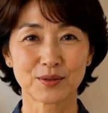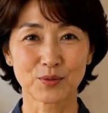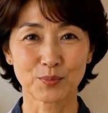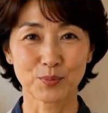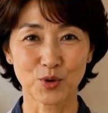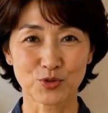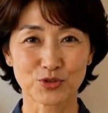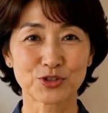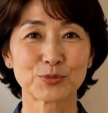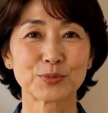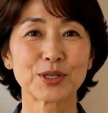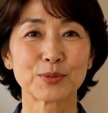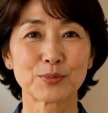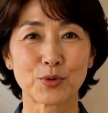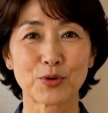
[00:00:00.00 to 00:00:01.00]
Most
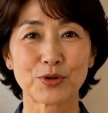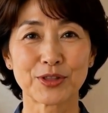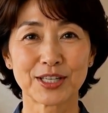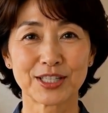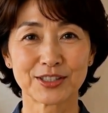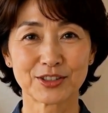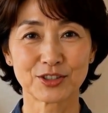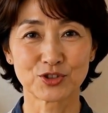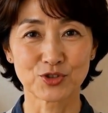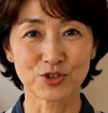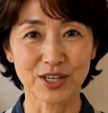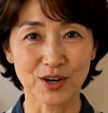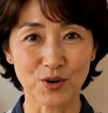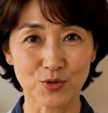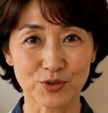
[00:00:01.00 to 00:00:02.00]
people think the
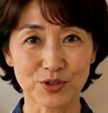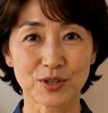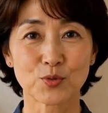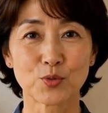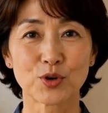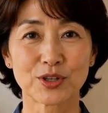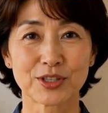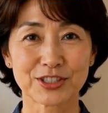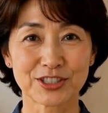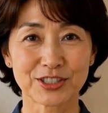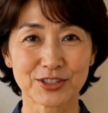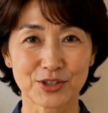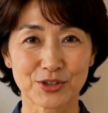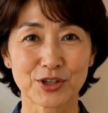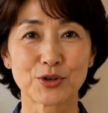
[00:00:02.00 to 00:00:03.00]
tray only works in
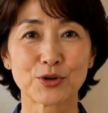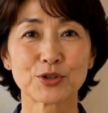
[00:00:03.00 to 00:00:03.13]
the little